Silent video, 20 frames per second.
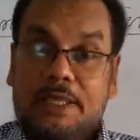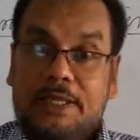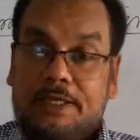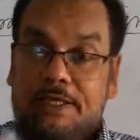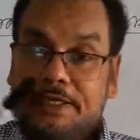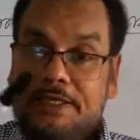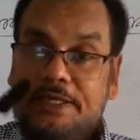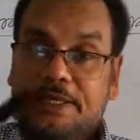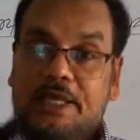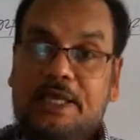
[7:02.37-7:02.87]

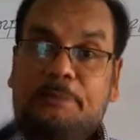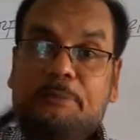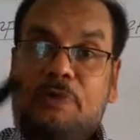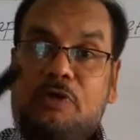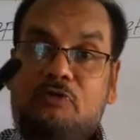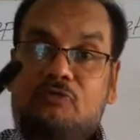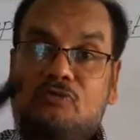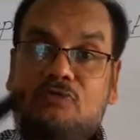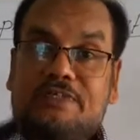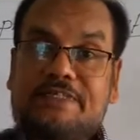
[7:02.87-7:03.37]
If
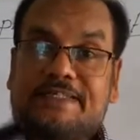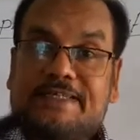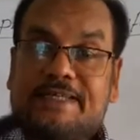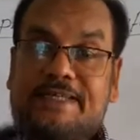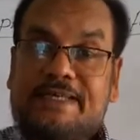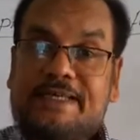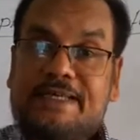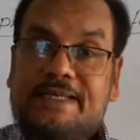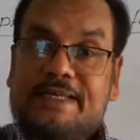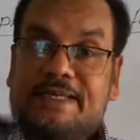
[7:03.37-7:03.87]
you
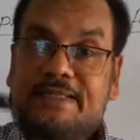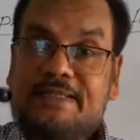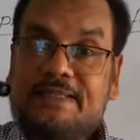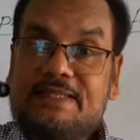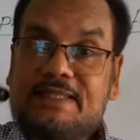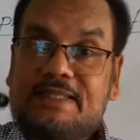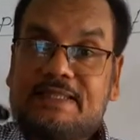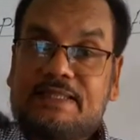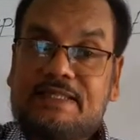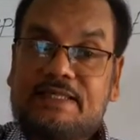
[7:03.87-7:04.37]
see
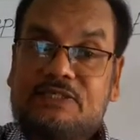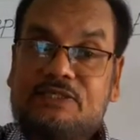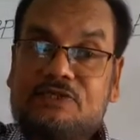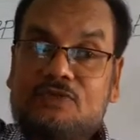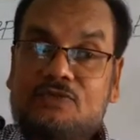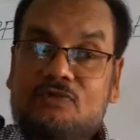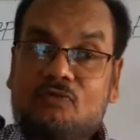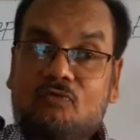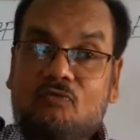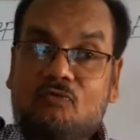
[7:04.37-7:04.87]

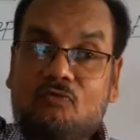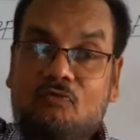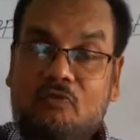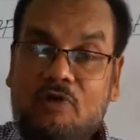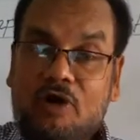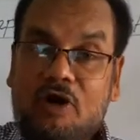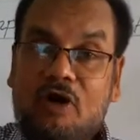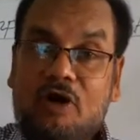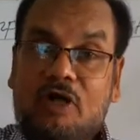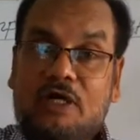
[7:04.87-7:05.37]
this
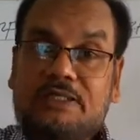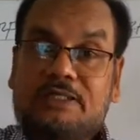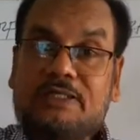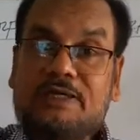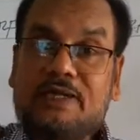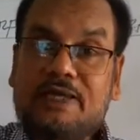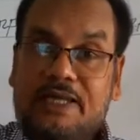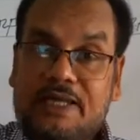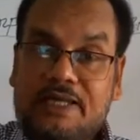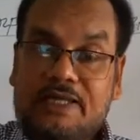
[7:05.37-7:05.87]
word
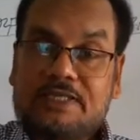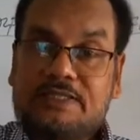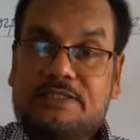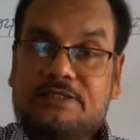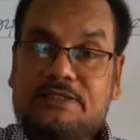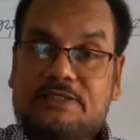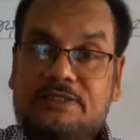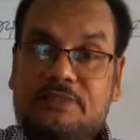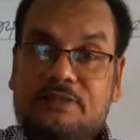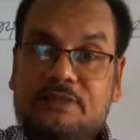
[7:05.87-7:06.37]

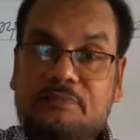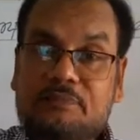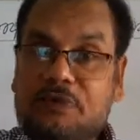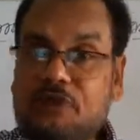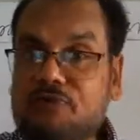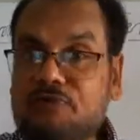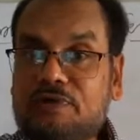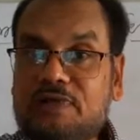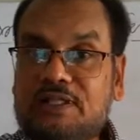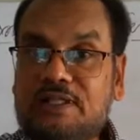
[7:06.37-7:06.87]
lest
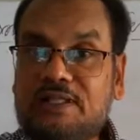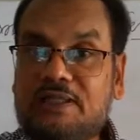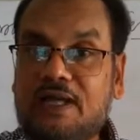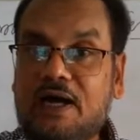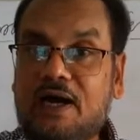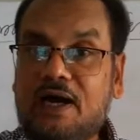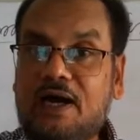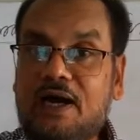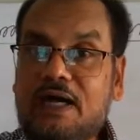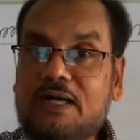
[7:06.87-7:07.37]
between in
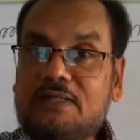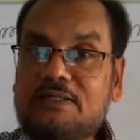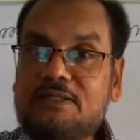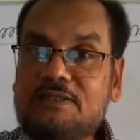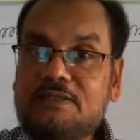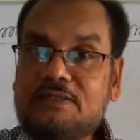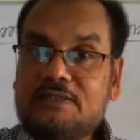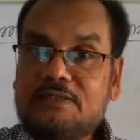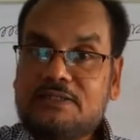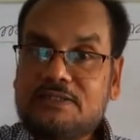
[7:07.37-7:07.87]

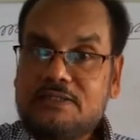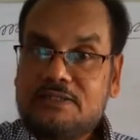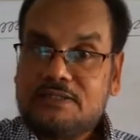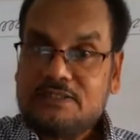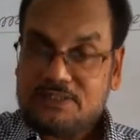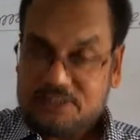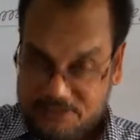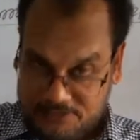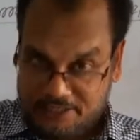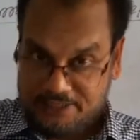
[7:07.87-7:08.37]

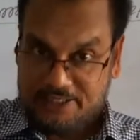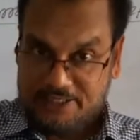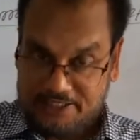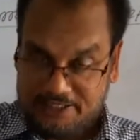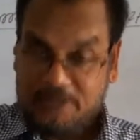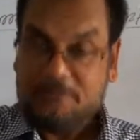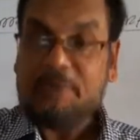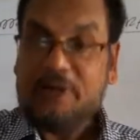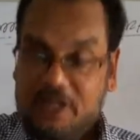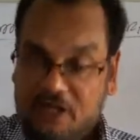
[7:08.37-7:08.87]

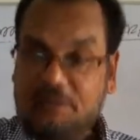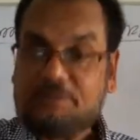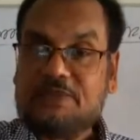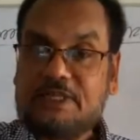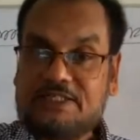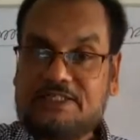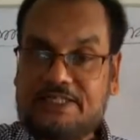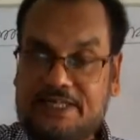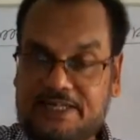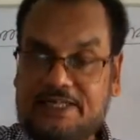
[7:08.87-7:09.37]
the middle of
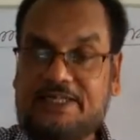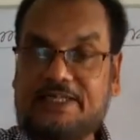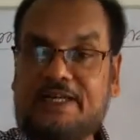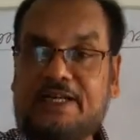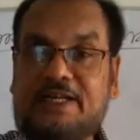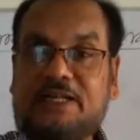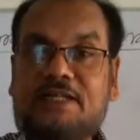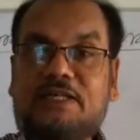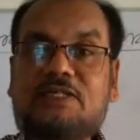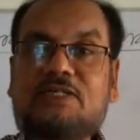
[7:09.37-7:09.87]
the
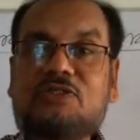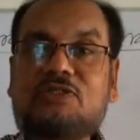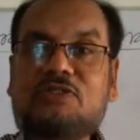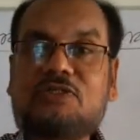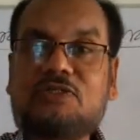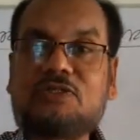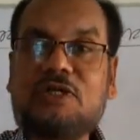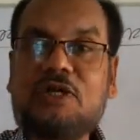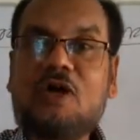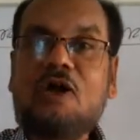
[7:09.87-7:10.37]

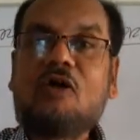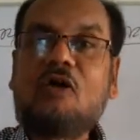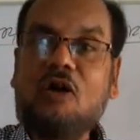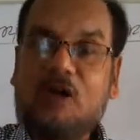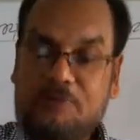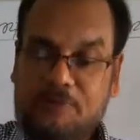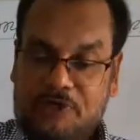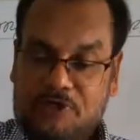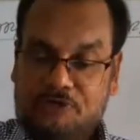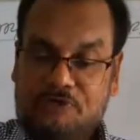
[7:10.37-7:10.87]
sentence
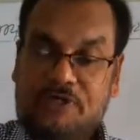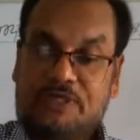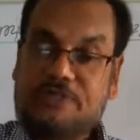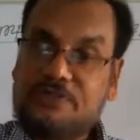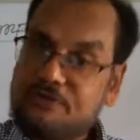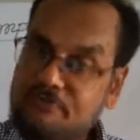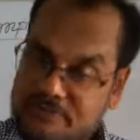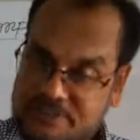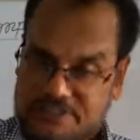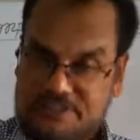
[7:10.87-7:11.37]
or between
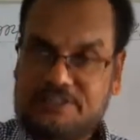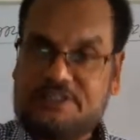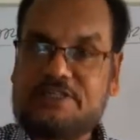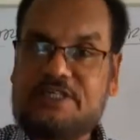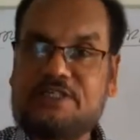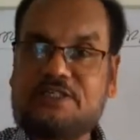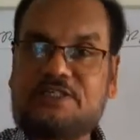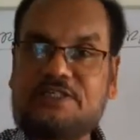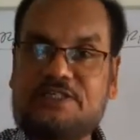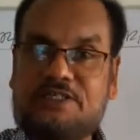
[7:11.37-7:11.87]
two
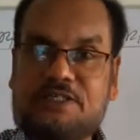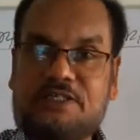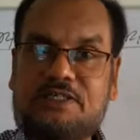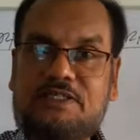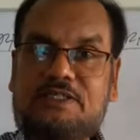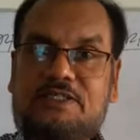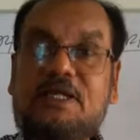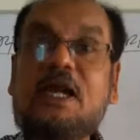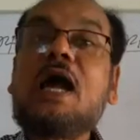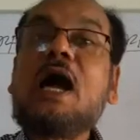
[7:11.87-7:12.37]

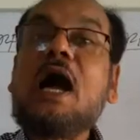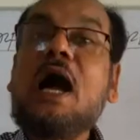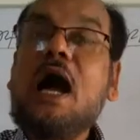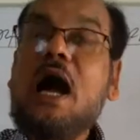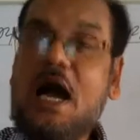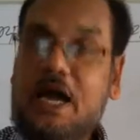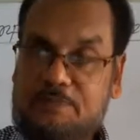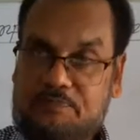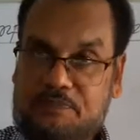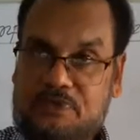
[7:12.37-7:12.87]
sentences,
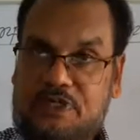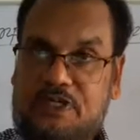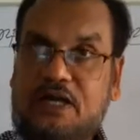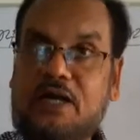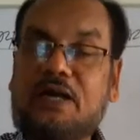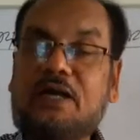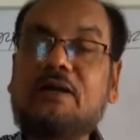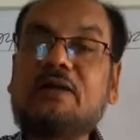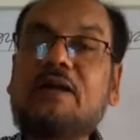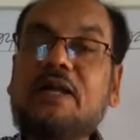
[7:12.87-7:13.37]

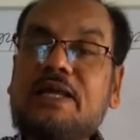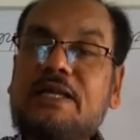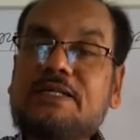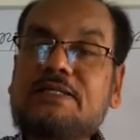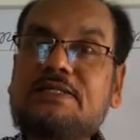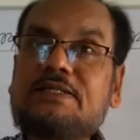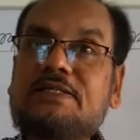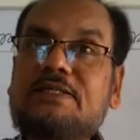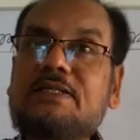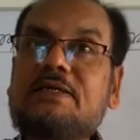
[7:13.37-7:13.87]
after
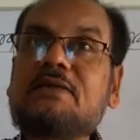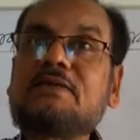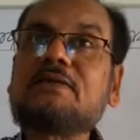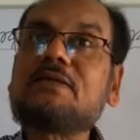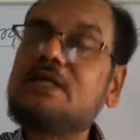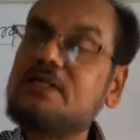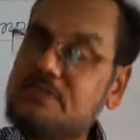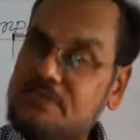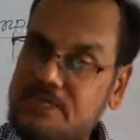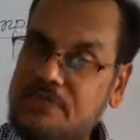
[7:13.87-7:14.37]
lest
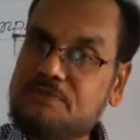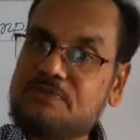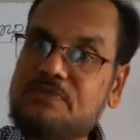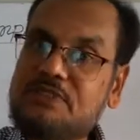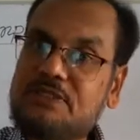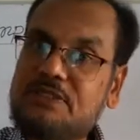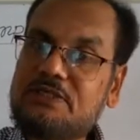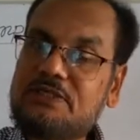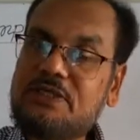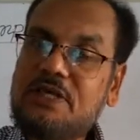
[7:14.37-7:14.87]
the
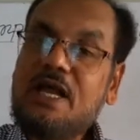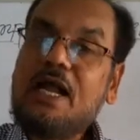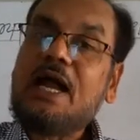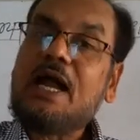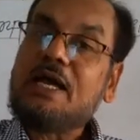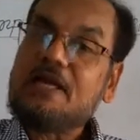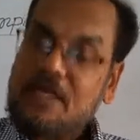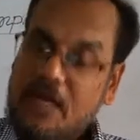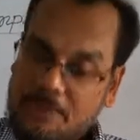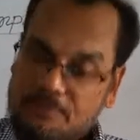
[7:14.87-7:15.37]
subject
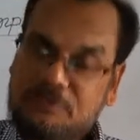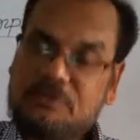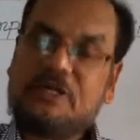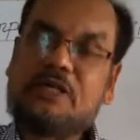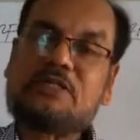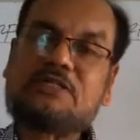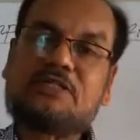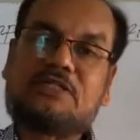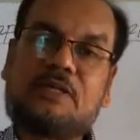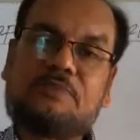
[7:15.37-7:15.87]
and
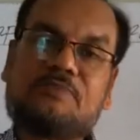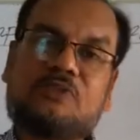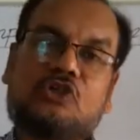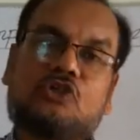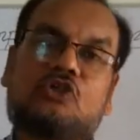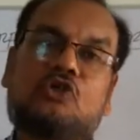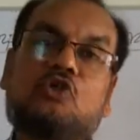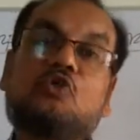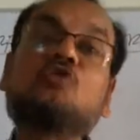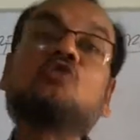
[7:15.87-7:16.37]
after
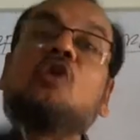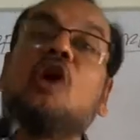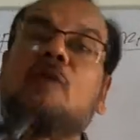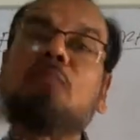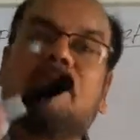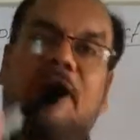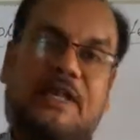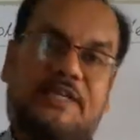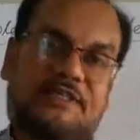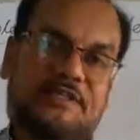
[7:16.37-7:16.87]
subject should
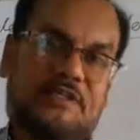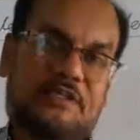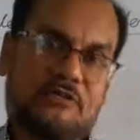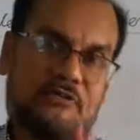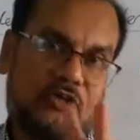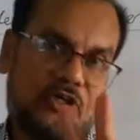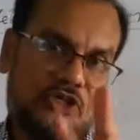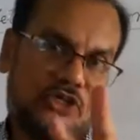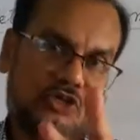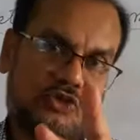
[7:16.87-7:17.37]
or might,
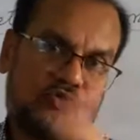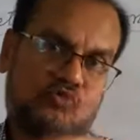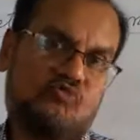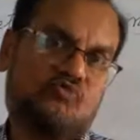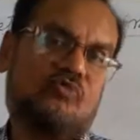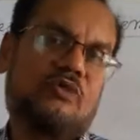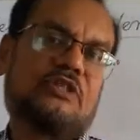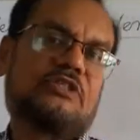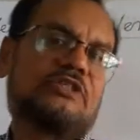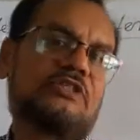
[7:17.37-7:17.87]
only two
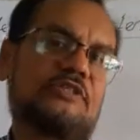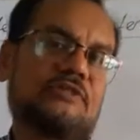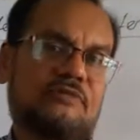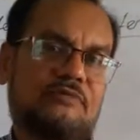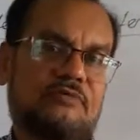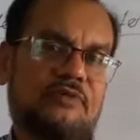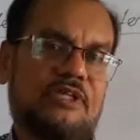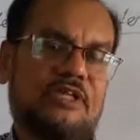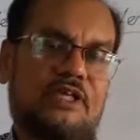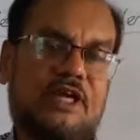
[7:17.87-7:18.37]
words
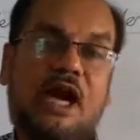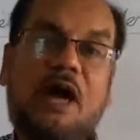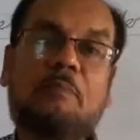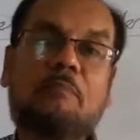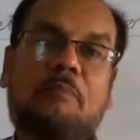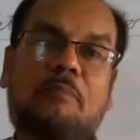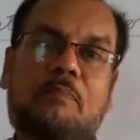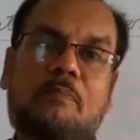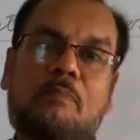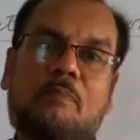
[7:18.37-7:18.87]
will
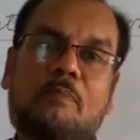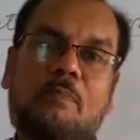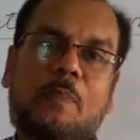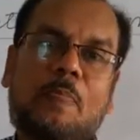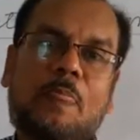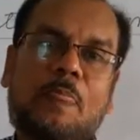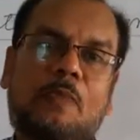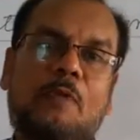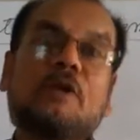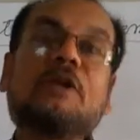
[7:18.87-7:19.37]
come.
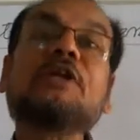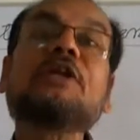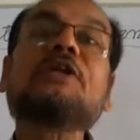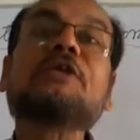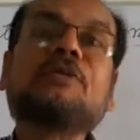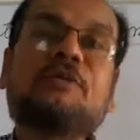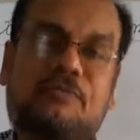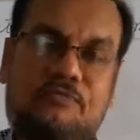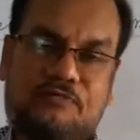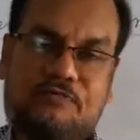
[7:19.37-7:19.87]
Only
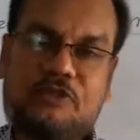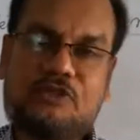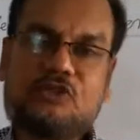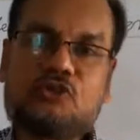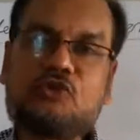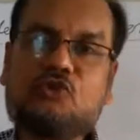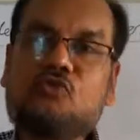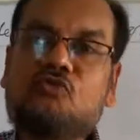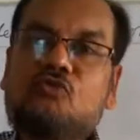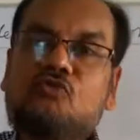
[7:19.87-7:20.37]
two words,
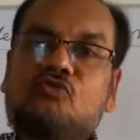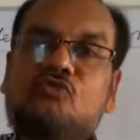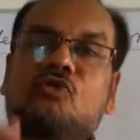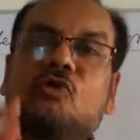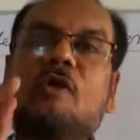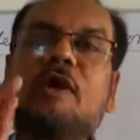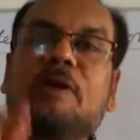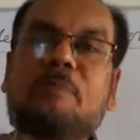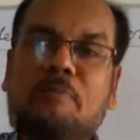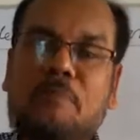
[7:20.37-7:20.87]
should
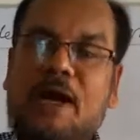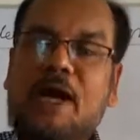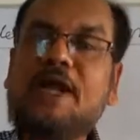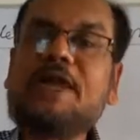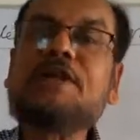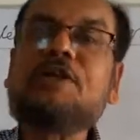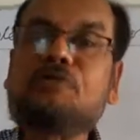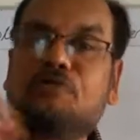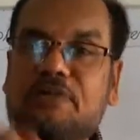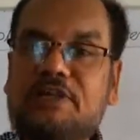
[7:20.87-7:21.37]
or
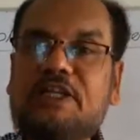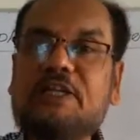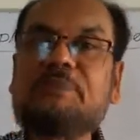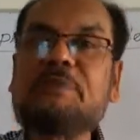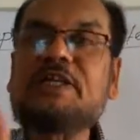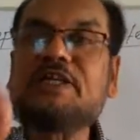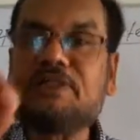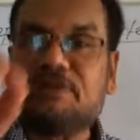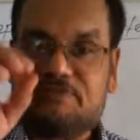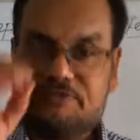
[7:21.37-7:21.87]
might, will
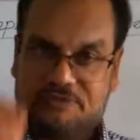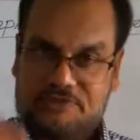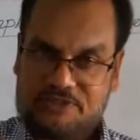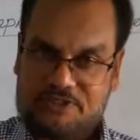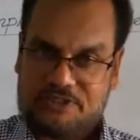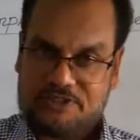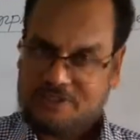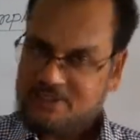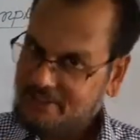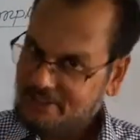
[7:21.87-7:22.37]
be
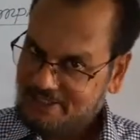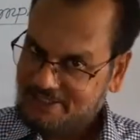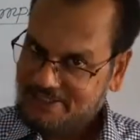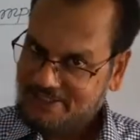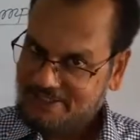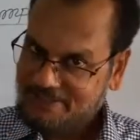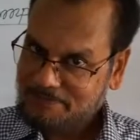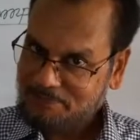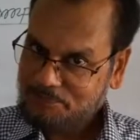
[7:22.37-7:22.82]
used. Clear?